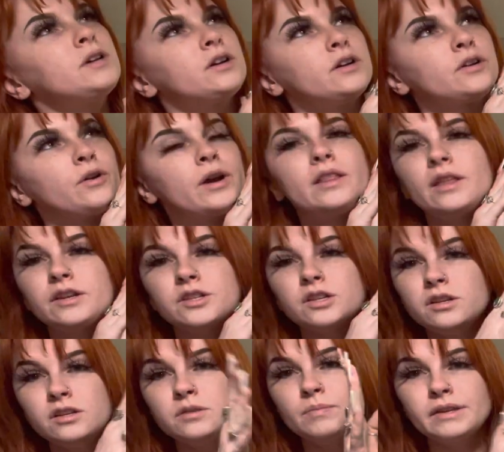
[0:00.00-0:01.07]
her crate. Like,
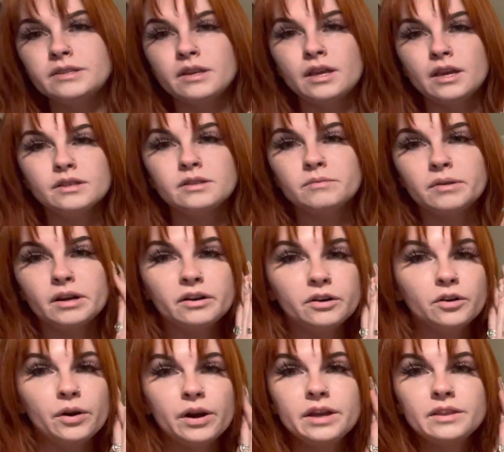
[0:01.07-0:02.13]
she just basically hasn't been in
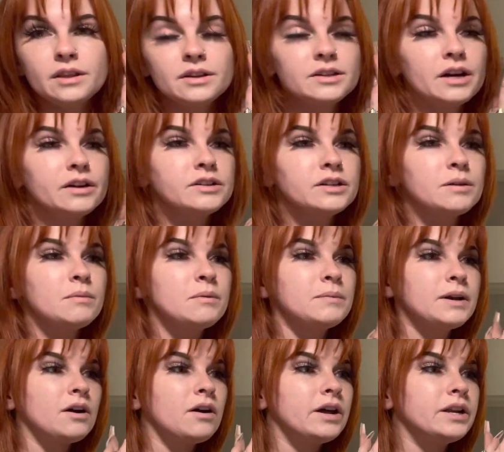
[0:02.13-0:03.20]
her crate the entire time I've
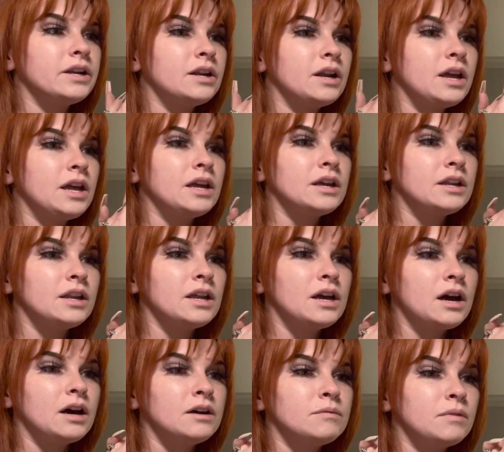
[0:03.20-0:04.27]
been gone. And
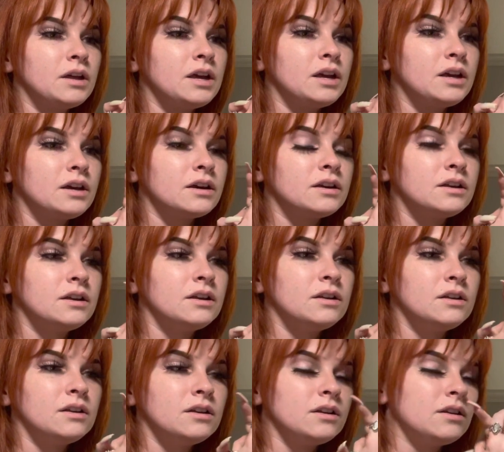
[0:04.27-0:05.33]
I'm like,
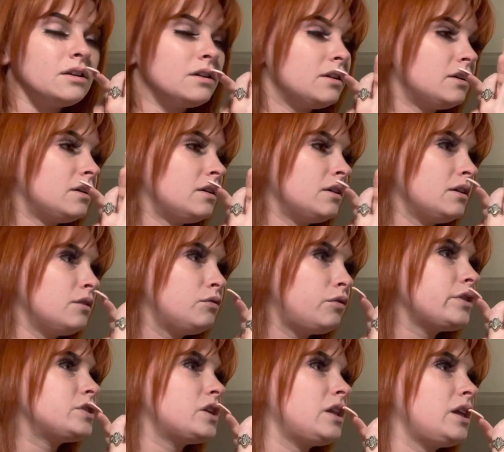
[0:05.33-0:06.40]

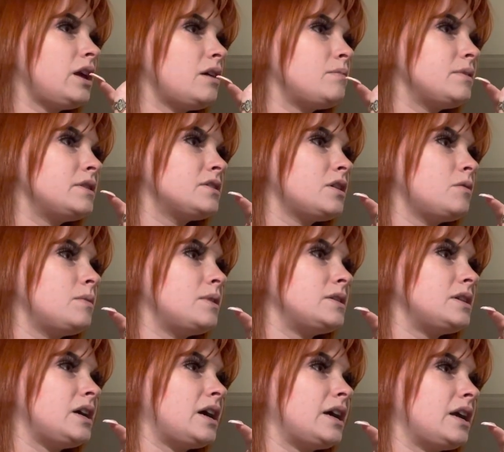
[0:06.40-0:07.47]
fortunately, I've been so
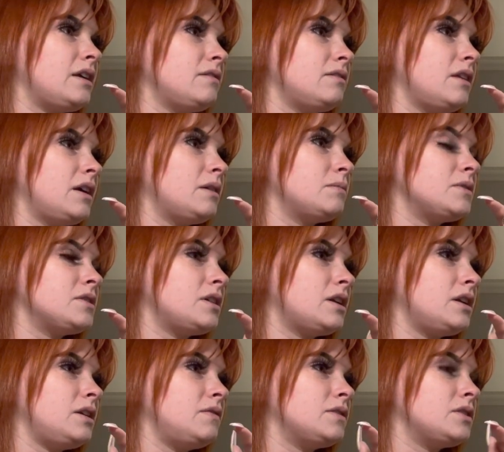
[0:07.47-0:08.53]
busy, I'm just
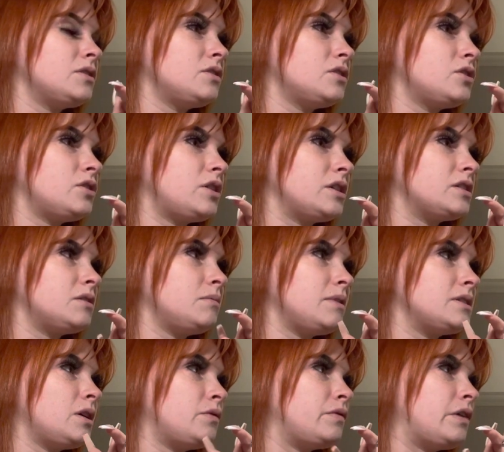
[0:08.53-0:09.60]
not even stressing
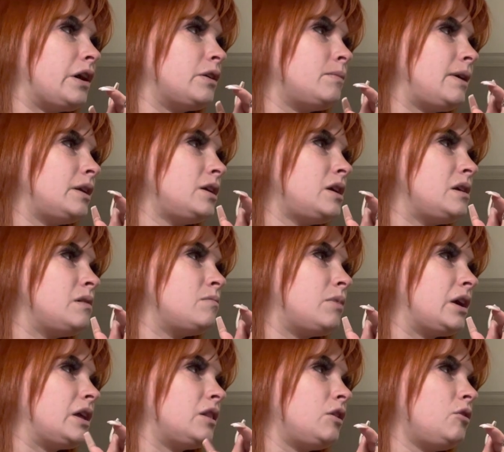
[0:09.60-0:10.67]
myself out about it.
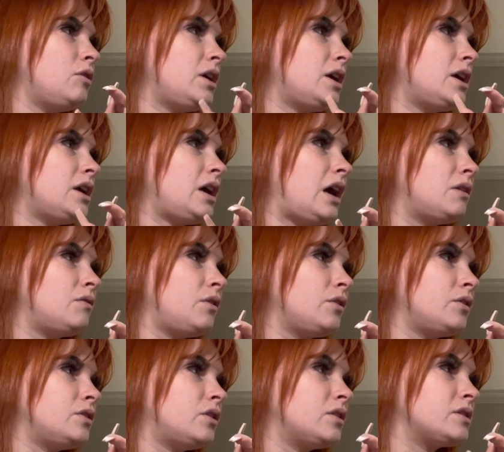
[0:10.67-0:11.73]
But Luna, out of all
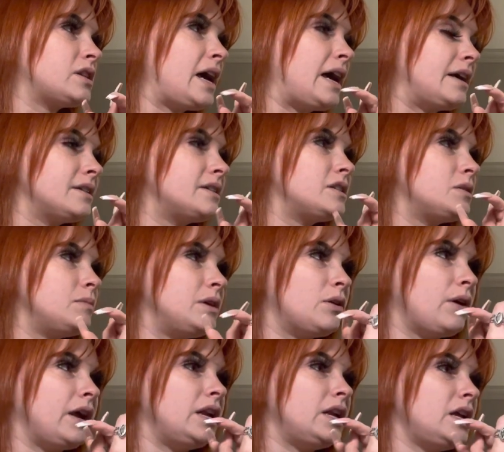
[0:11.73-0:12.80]
the dogs, has to be
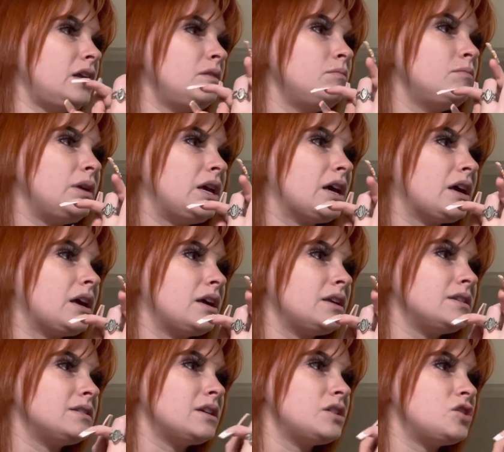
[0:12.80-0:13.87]
crated
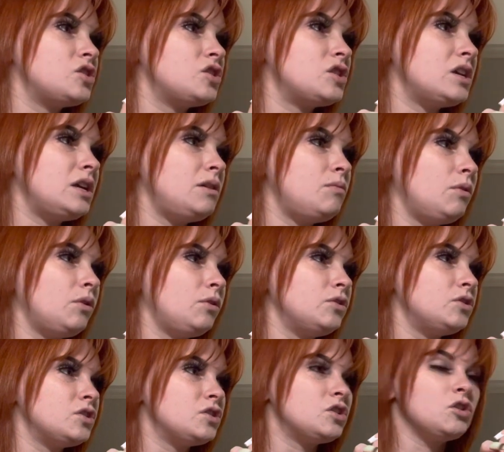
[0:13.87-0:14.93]
because she will
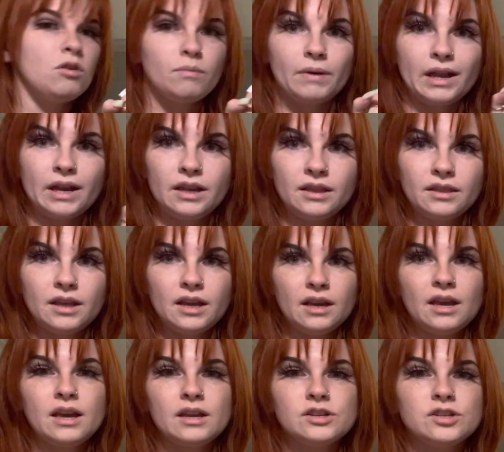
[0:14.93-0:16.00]
just chew up
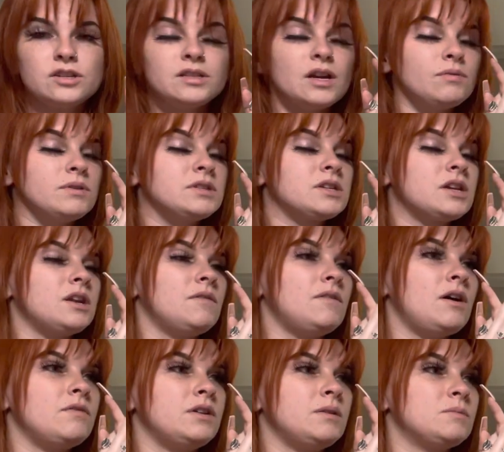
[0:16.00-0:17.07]
anything and she's at risk
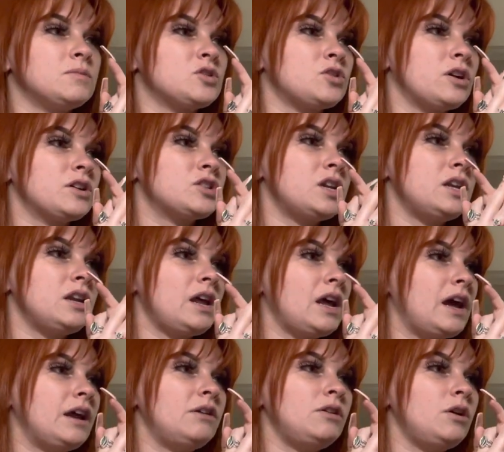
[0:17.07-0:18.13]
of an obstruction.
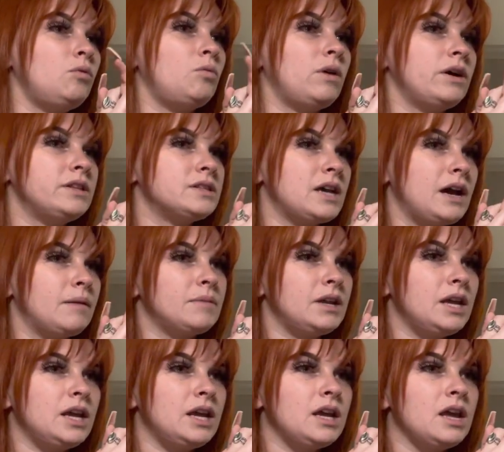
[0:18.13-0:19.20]
I don't know what's
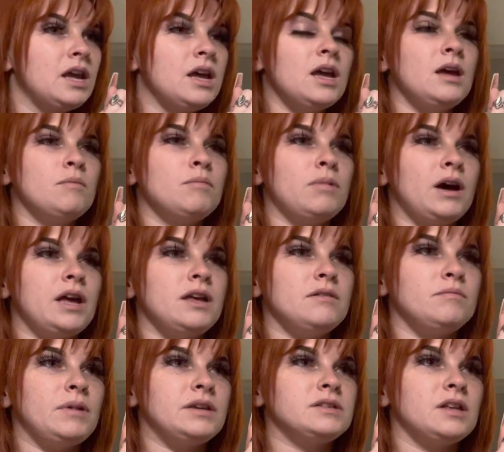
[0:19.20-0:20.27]
happening,
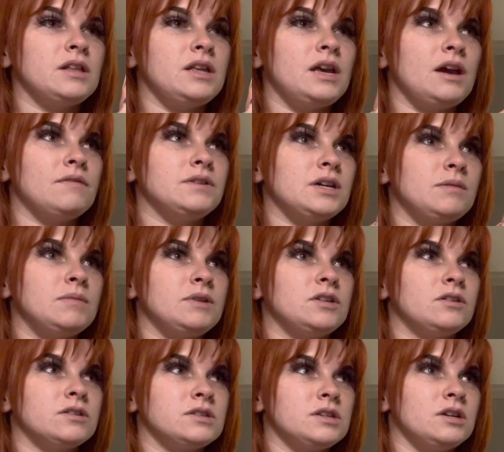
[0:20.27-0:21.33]
but basically every time the
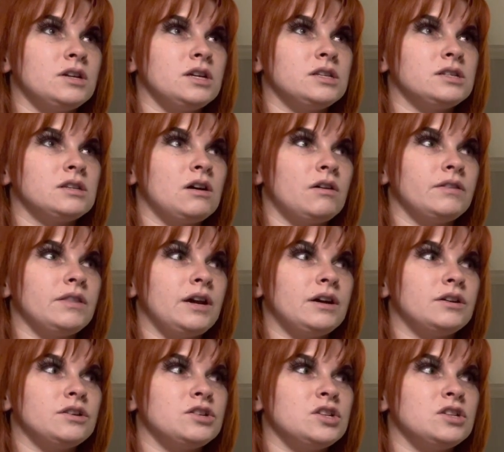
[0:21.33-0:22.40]
dog sitter has gone
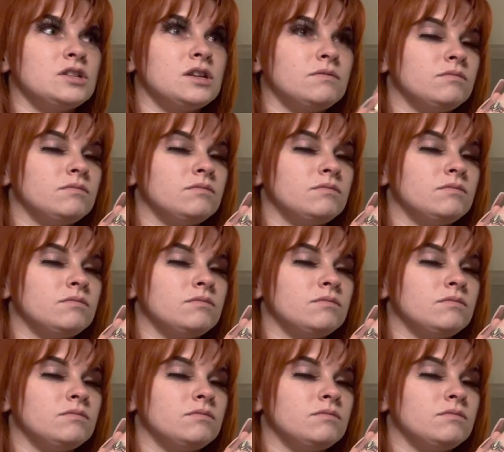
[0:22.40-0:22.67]
there, she's